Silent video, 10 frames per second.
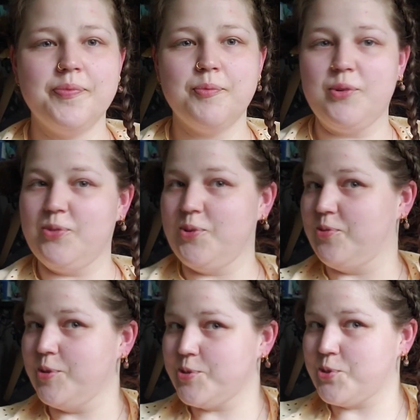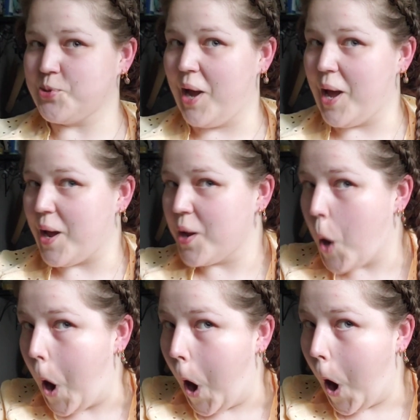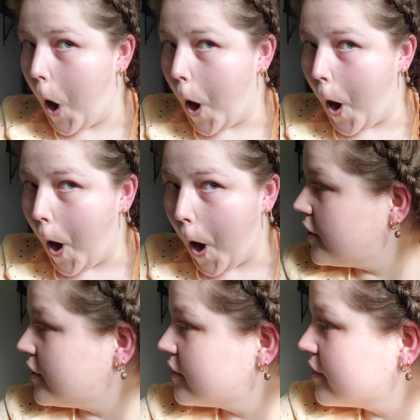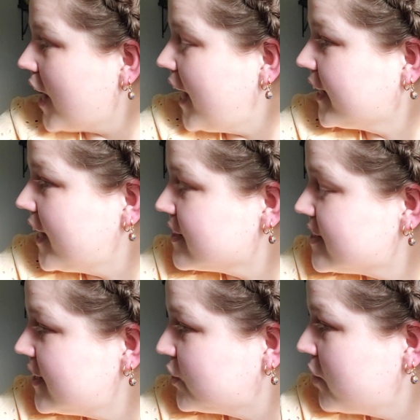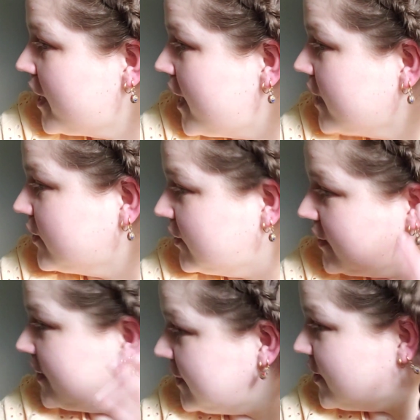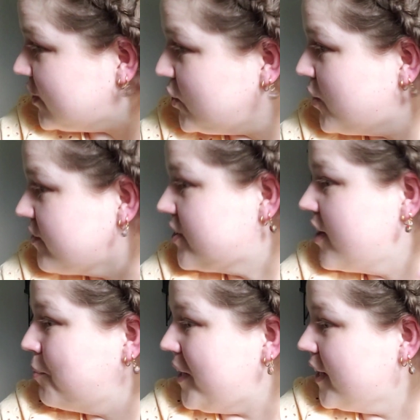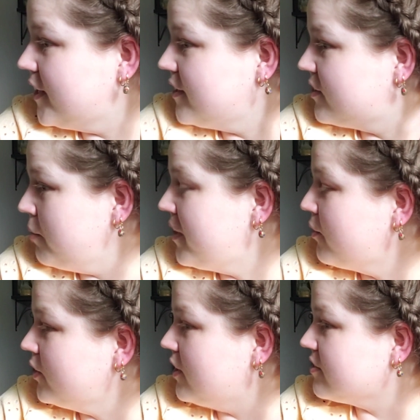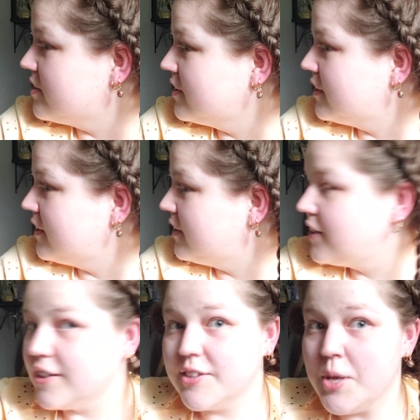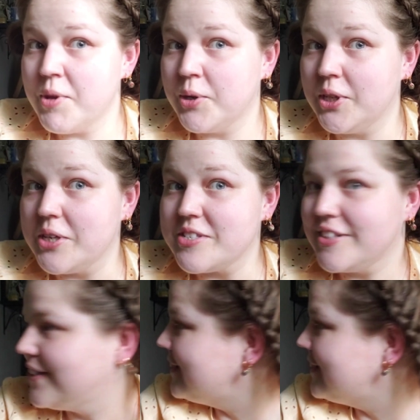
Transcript: but for a first try, I can't see at the right angle. You have to tell me. Tell me how it looks. Tell me how it looks.